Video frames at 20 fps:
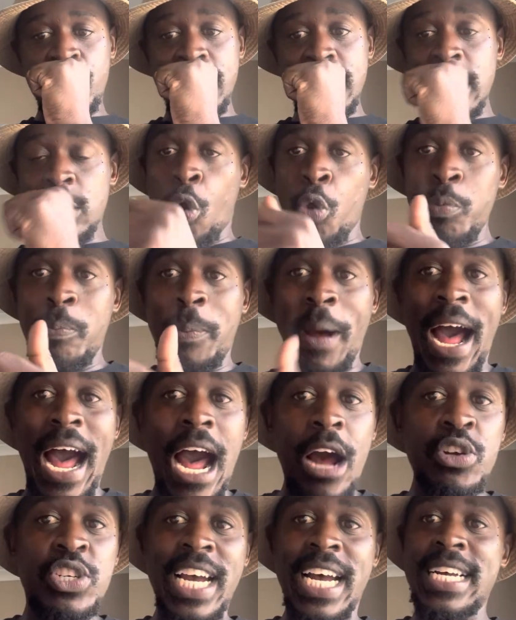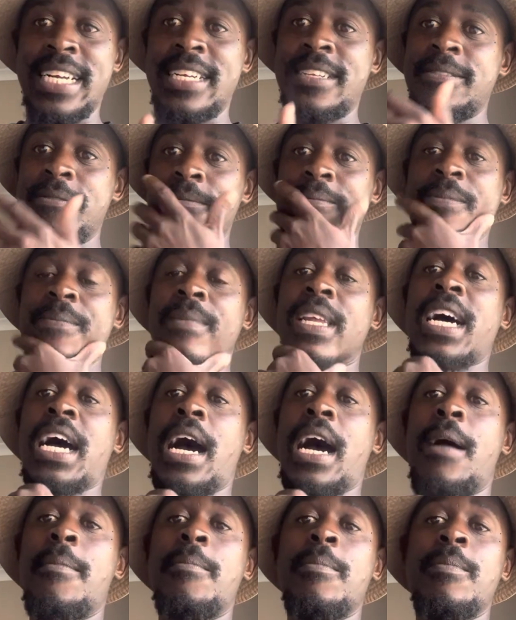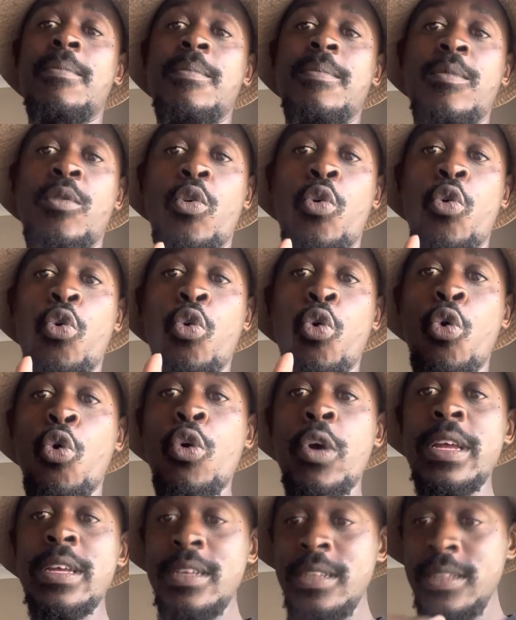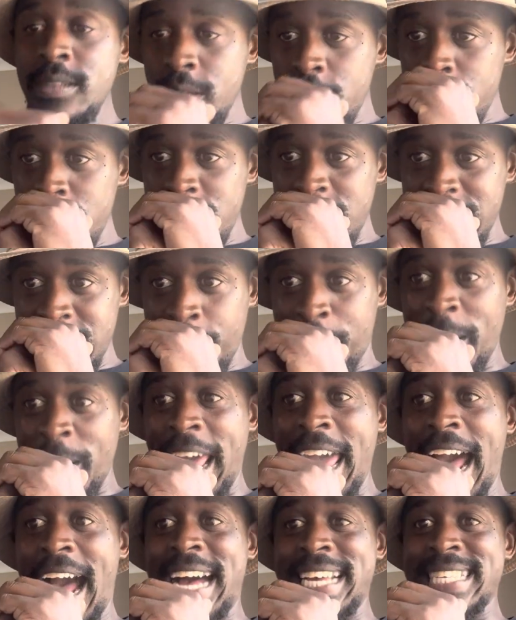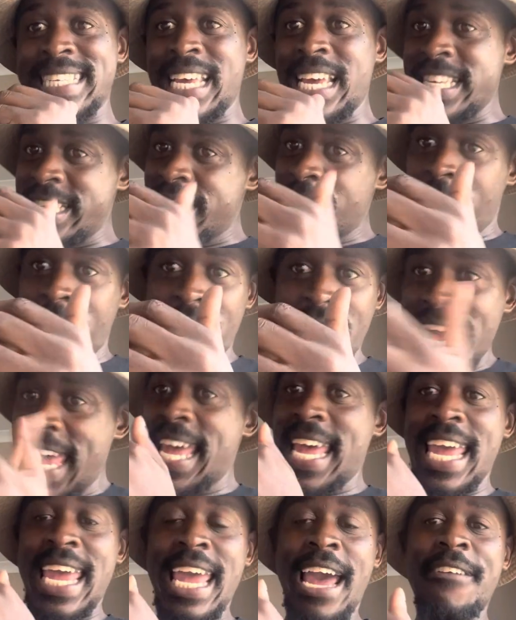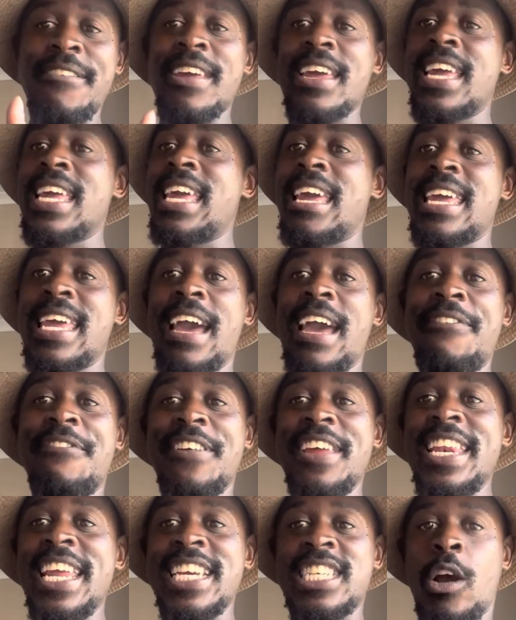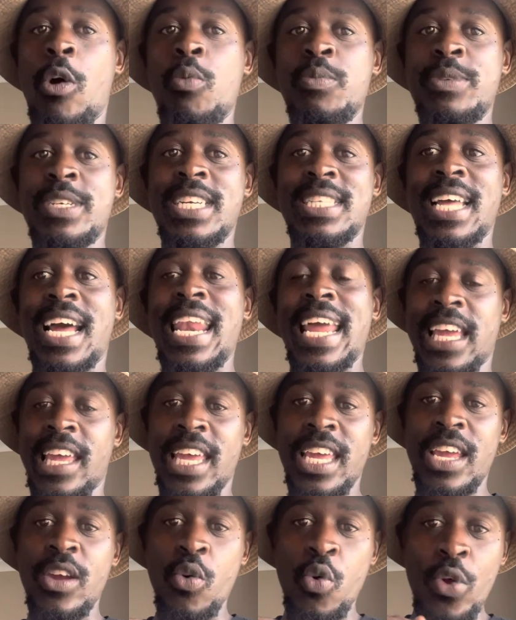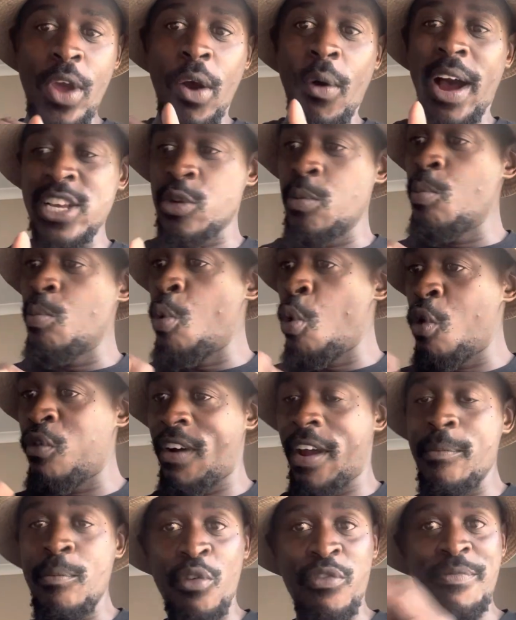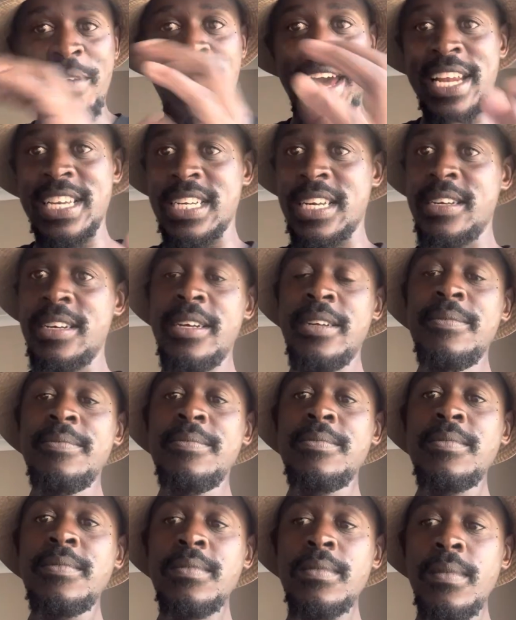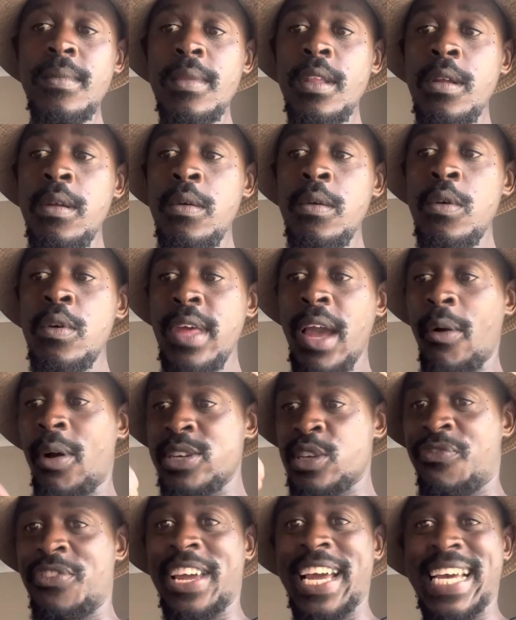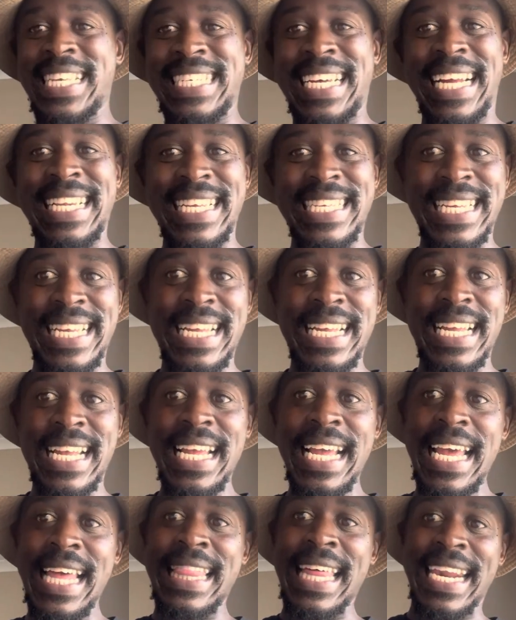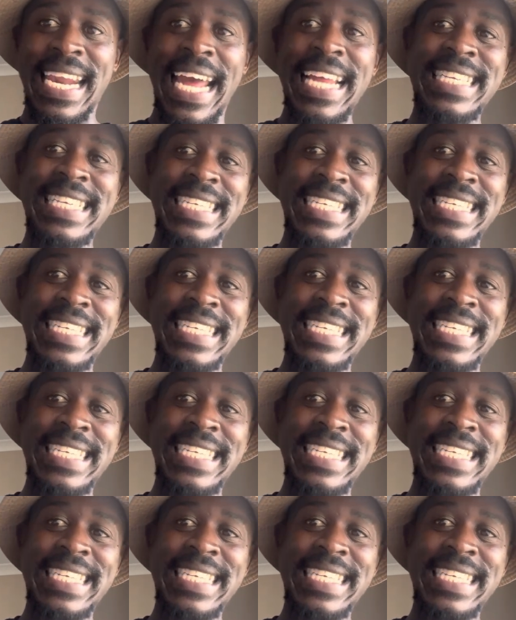Gold poucher, um, the players is a finisher, umchita, like we was a mover, a movement. There was a figure cut. At the right